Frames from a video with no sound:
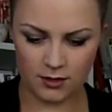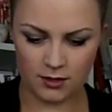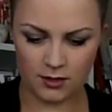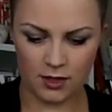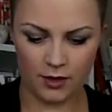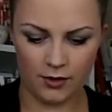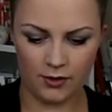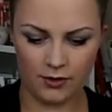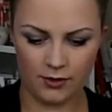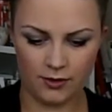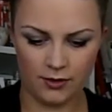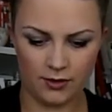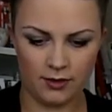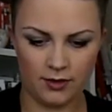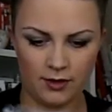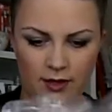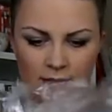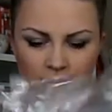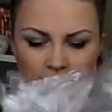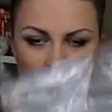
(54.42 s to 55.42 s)
So
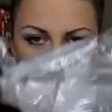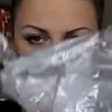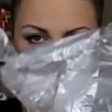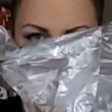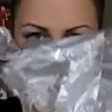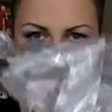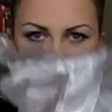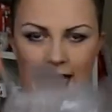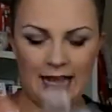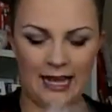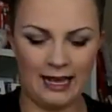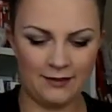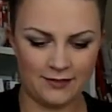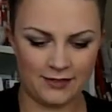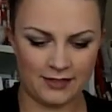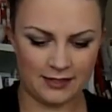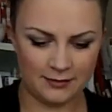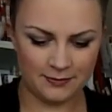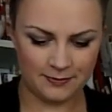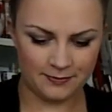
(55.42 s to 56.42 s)
your little
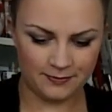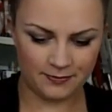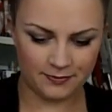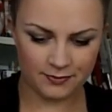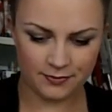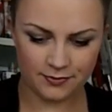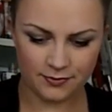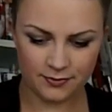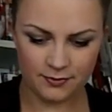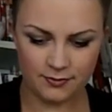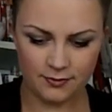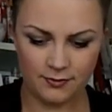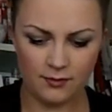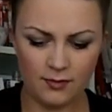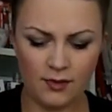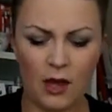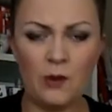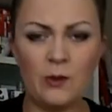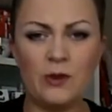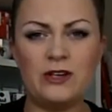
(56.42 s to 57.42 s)
gloves,
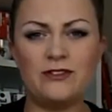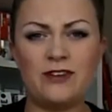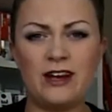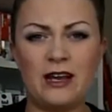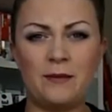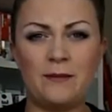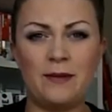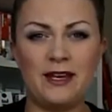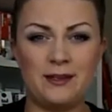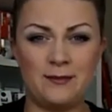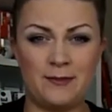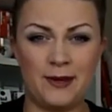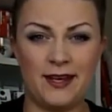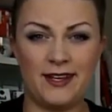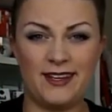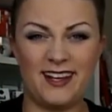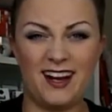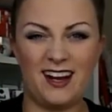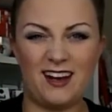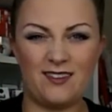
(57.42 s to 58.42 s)
I would recommend
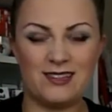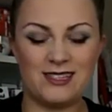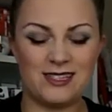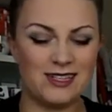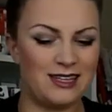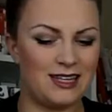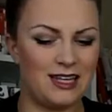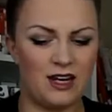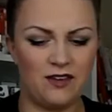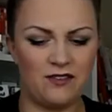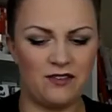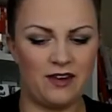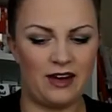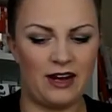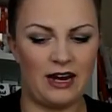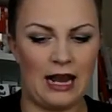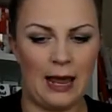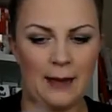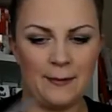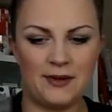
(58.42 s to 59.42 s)
putting the gloves on, they're not
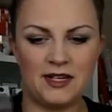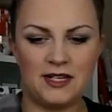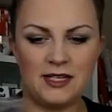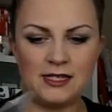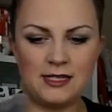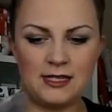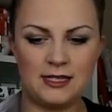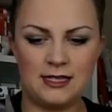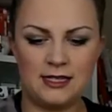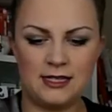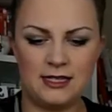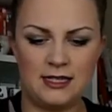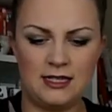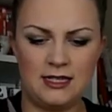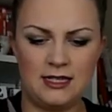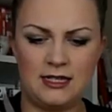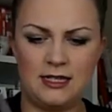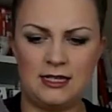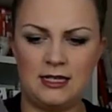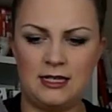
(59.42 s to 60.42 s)
very glamorous.
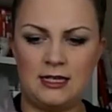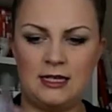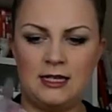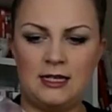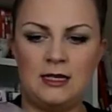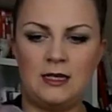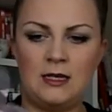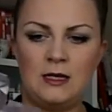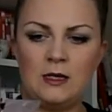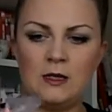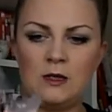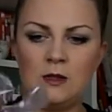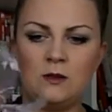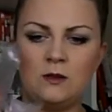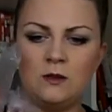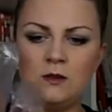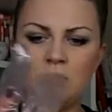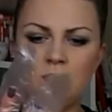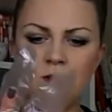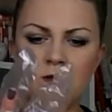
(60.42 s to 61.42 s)

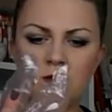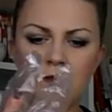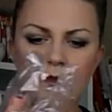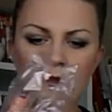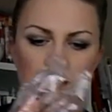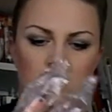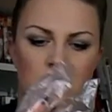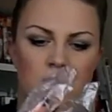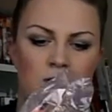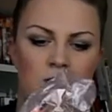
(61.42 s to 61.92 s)
Ooh.